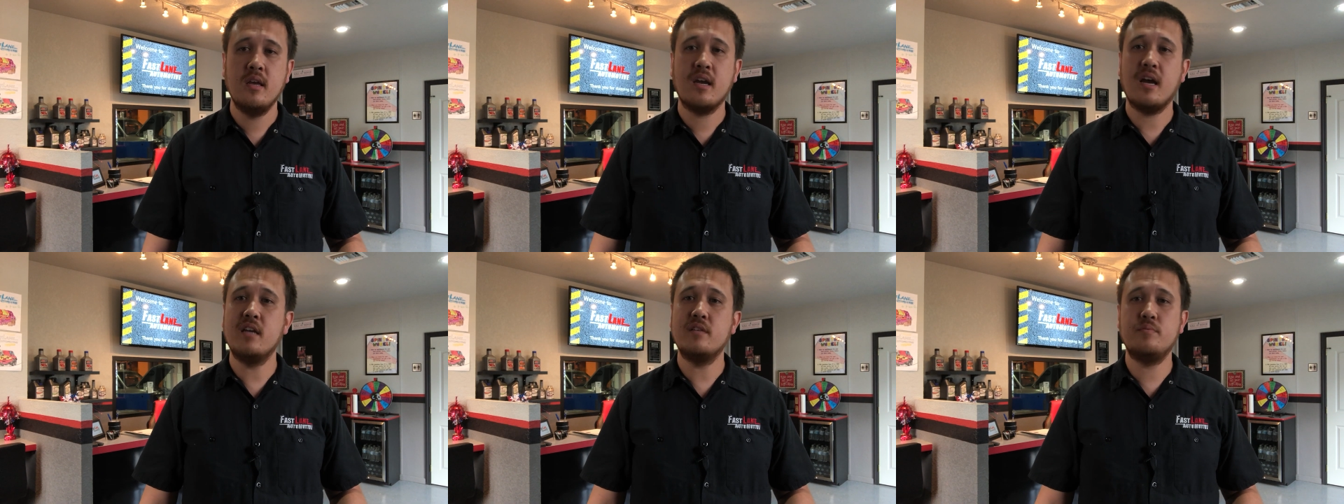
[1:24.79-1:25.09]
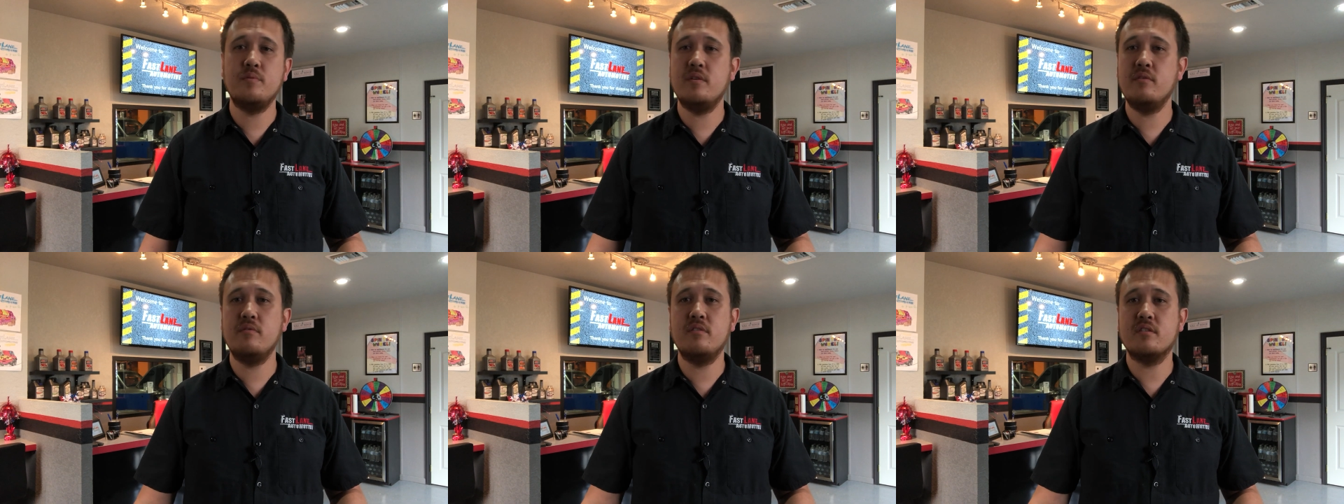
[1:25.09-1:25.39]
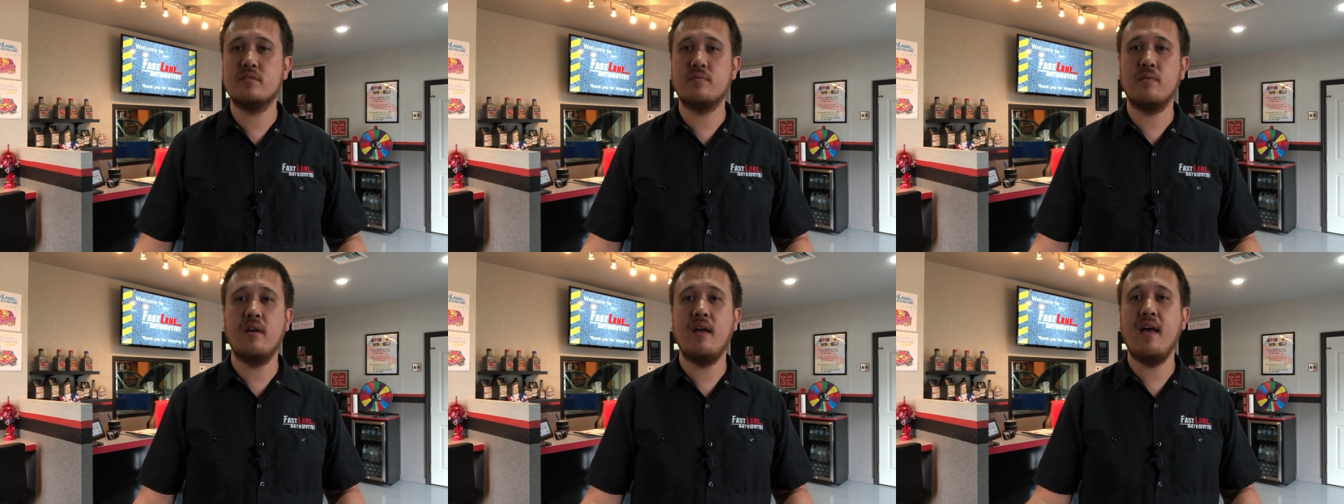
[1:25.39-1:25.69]
Guys, we do
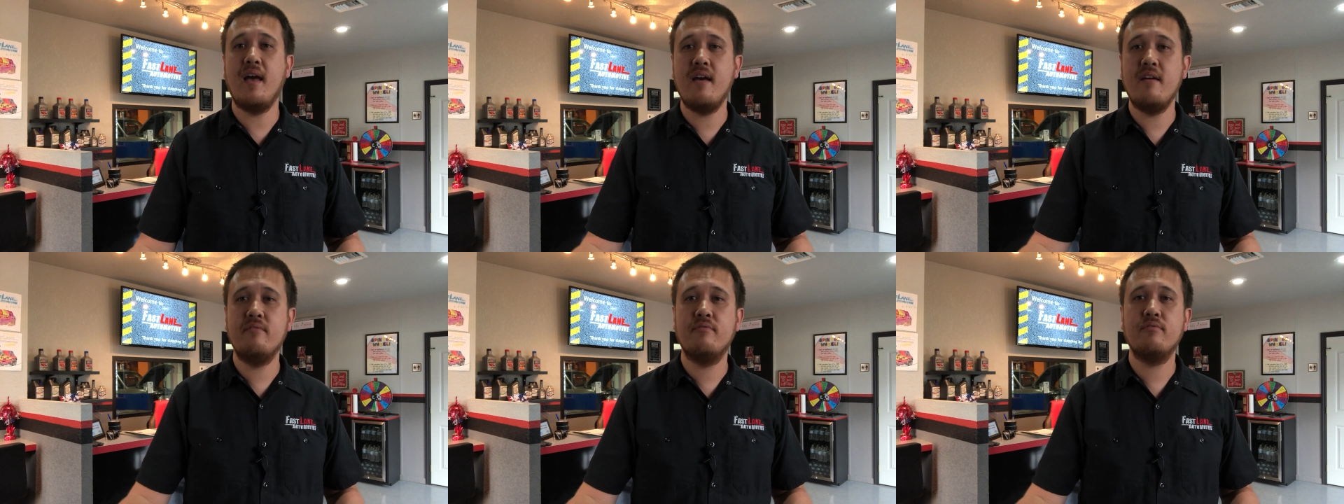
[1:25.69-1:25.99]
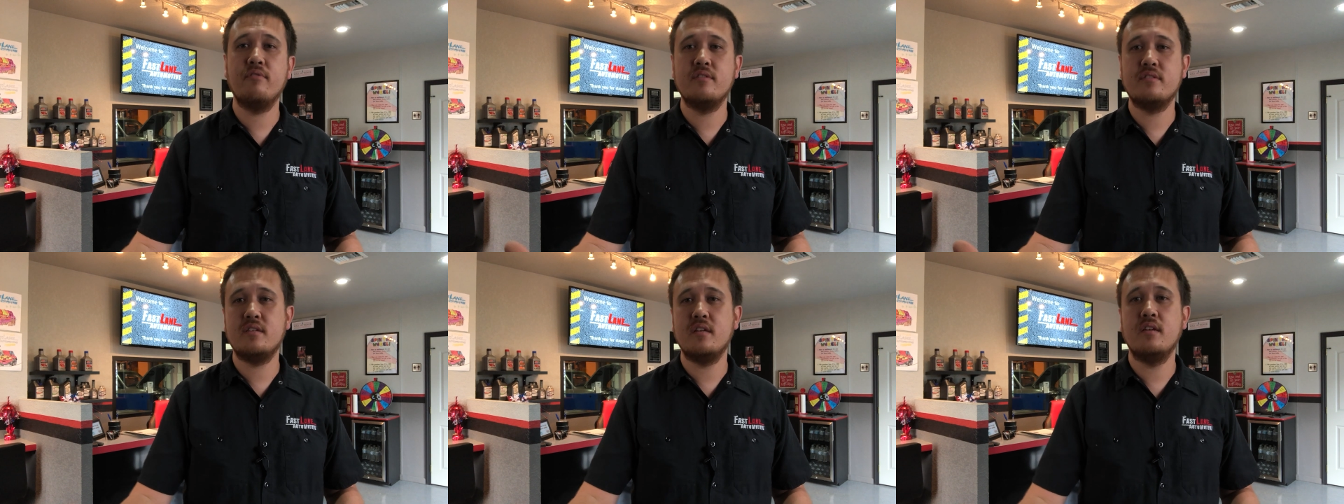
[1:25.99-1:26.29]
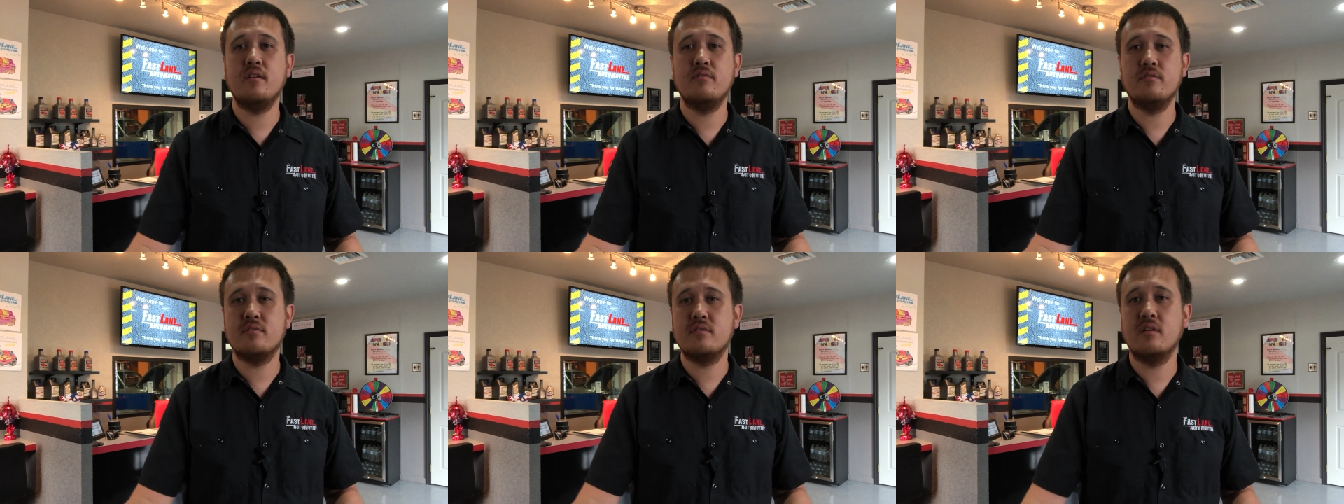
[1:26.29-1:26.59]
this for every
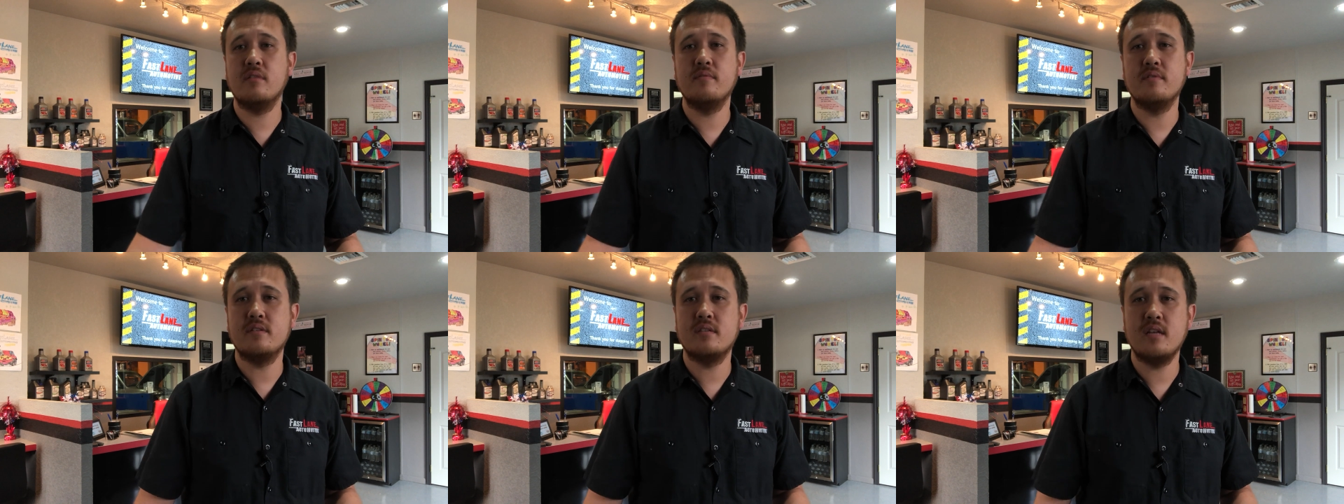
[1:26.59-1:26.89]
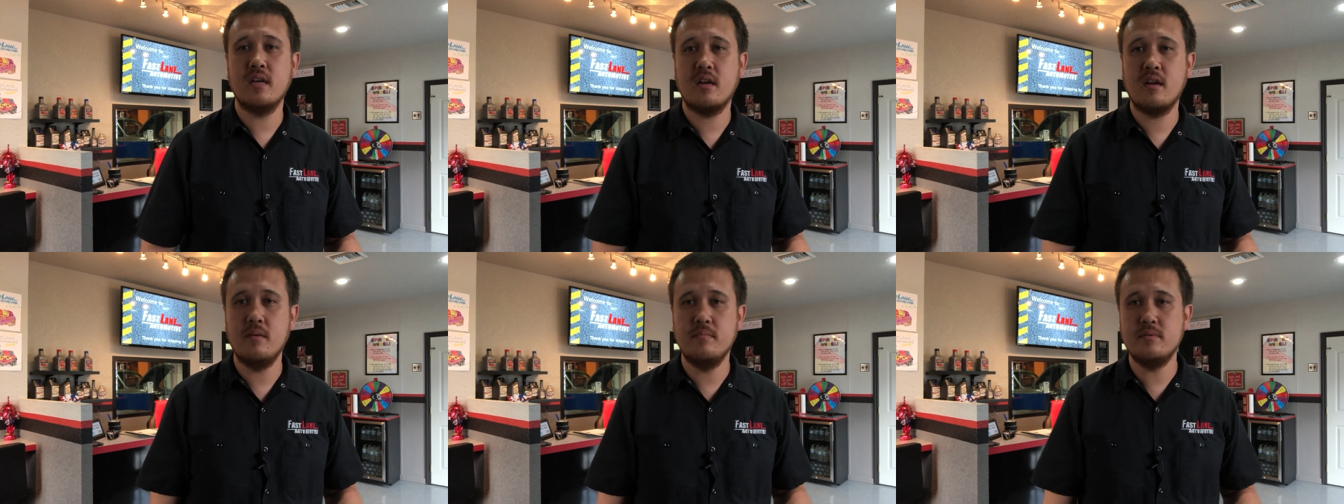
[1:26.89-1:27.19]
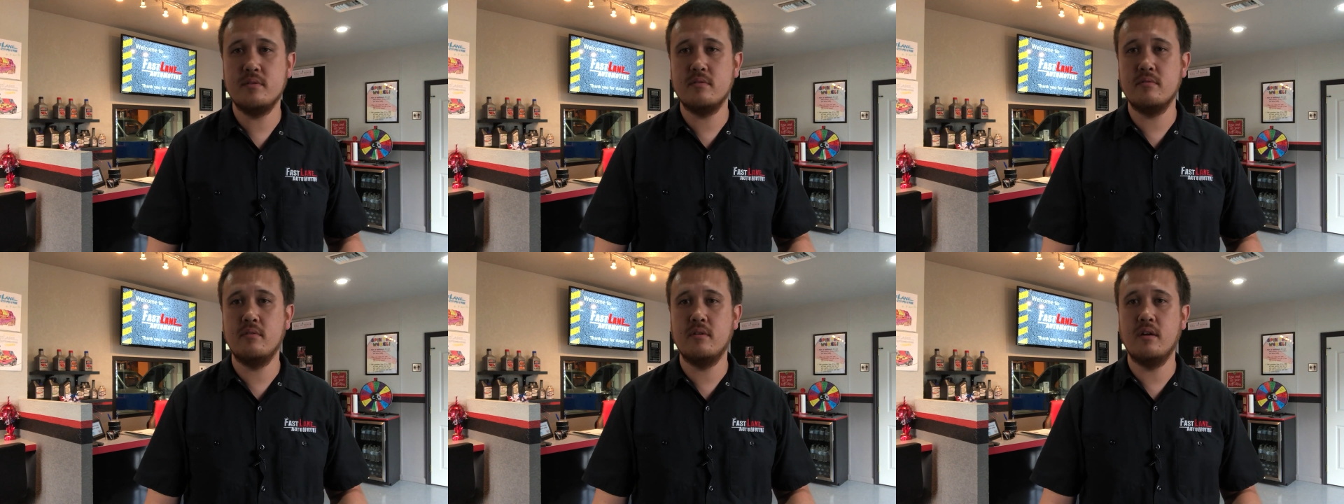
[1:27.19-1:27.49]
single service that
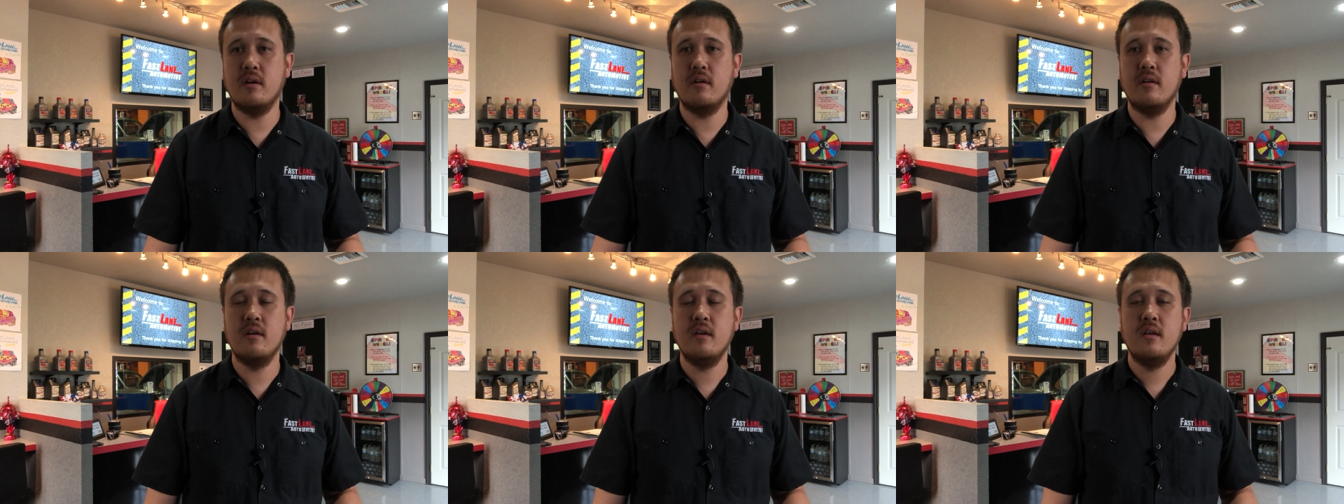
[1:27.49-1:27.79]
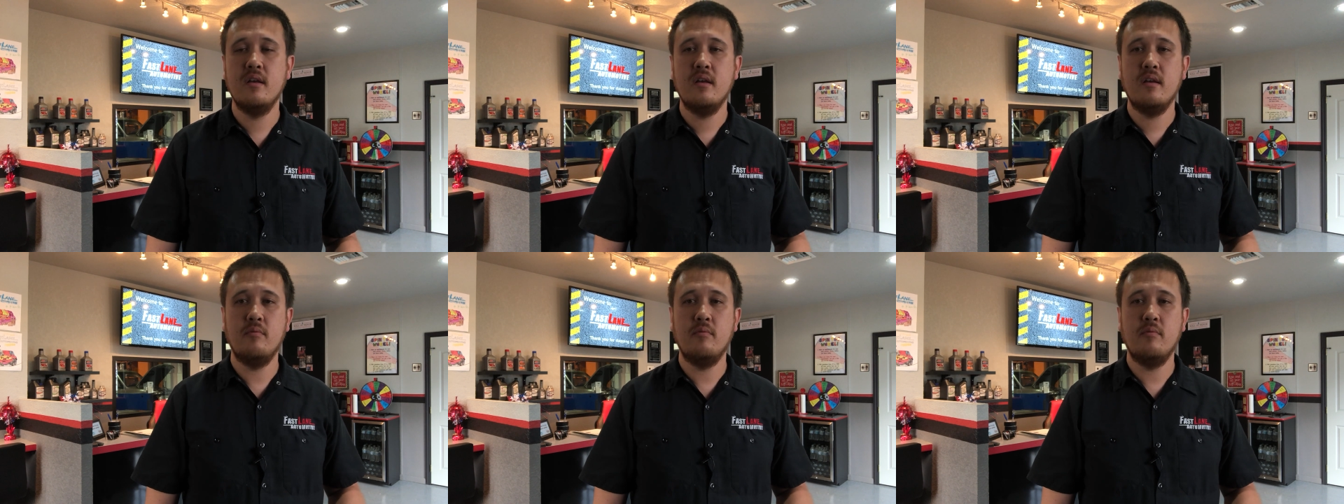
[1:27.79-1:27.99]
comes through here.